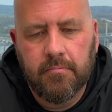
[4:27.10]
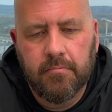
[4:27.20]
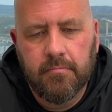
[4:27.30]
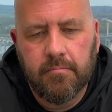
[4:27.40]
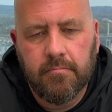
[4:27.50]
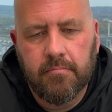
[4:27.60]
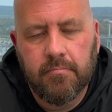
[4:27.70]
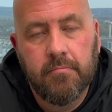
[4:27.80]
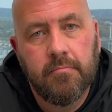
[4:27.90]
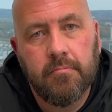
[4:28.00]
uh,
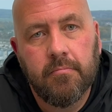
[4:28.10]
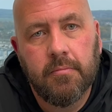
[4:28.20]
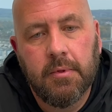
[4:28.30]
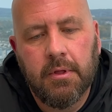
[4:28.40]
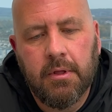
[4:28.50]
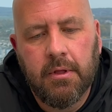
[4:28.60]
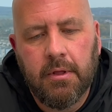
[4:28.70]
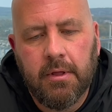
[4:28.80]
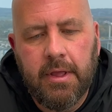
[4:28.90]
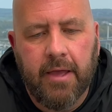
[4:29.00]
monochrome blue
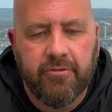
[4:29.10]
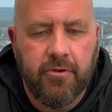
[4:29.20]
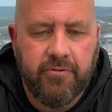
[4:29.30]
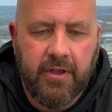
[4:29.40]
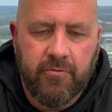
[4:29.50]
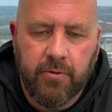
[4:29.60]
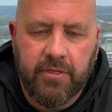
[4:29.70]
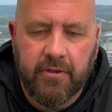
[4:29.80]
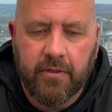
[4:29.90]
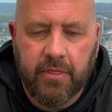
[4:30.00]
yeah, so it sticks with
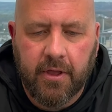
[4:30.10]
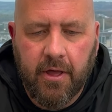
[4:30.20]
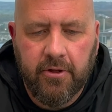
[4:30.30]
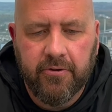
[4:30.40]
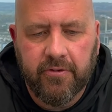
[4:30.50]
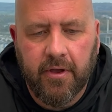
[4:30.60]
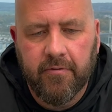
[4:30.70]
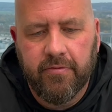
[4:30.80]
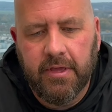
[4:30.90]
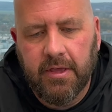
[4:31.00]
the, the colors
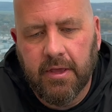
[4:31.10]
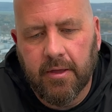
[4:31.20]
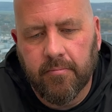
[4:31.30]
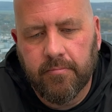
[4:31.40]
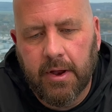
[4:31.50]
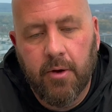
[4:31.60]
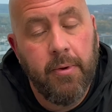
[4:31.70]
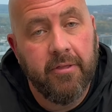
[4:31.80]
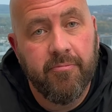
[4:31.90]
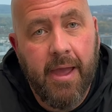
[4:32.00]
of the um,
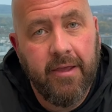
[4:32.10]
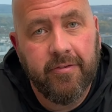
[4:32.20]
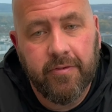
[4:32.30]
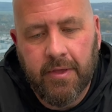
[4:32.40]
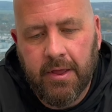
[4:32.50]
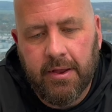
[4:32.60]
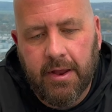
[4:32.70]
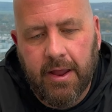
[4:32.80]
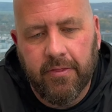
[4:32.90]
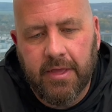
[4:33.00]
AirPods Max
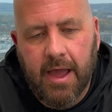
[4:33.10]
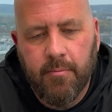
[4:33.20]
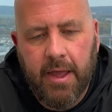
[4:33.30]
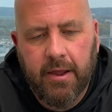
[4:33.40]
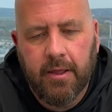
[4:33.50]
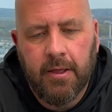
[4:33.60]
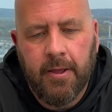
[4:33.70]
and the iMac.